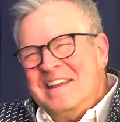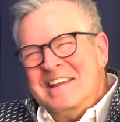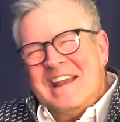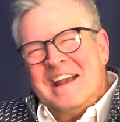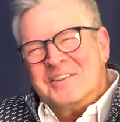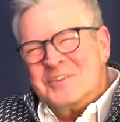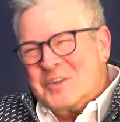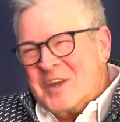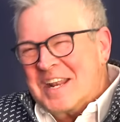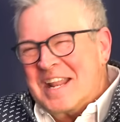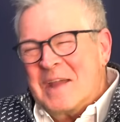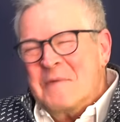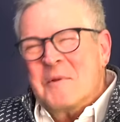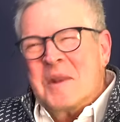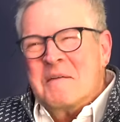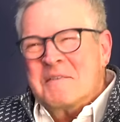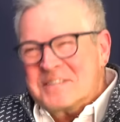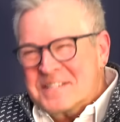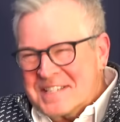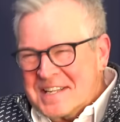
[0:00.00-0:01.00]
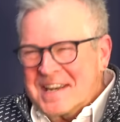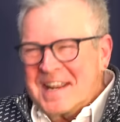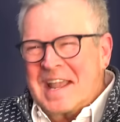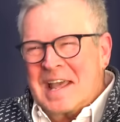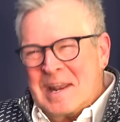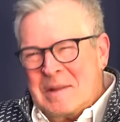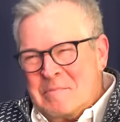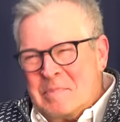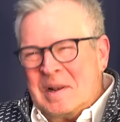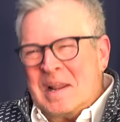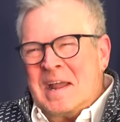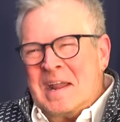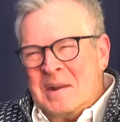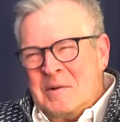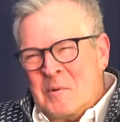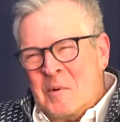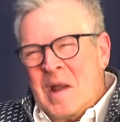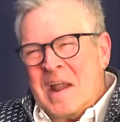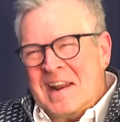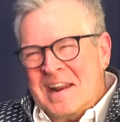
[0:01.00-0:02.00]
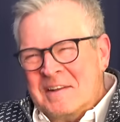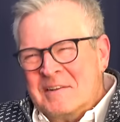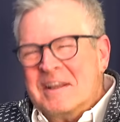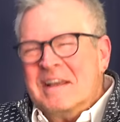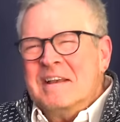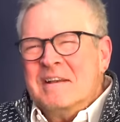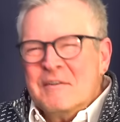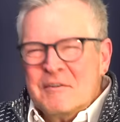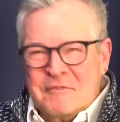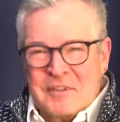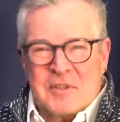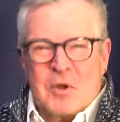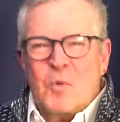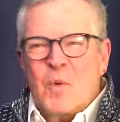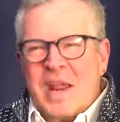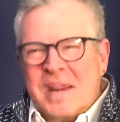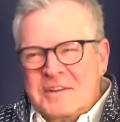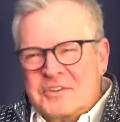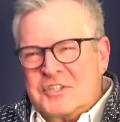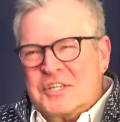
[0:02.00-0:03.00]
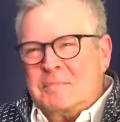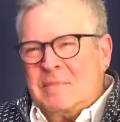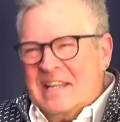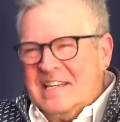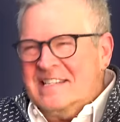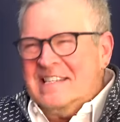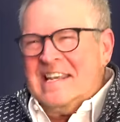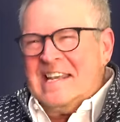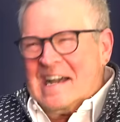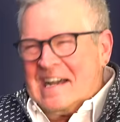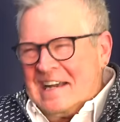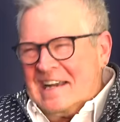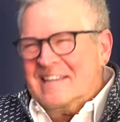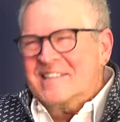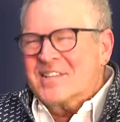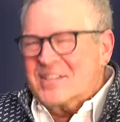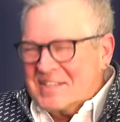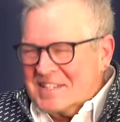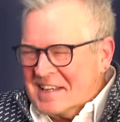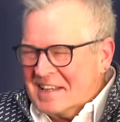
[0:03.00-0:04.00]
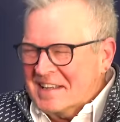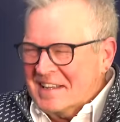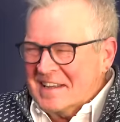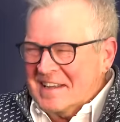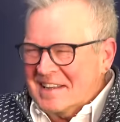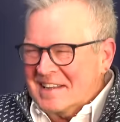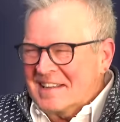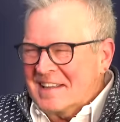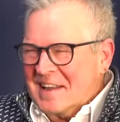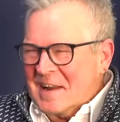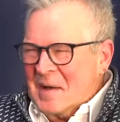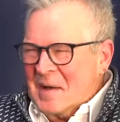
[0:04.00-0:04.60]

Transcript: Yesterday, when I was sitting on a plane waiting for the wings to be de-iced. Yeah. You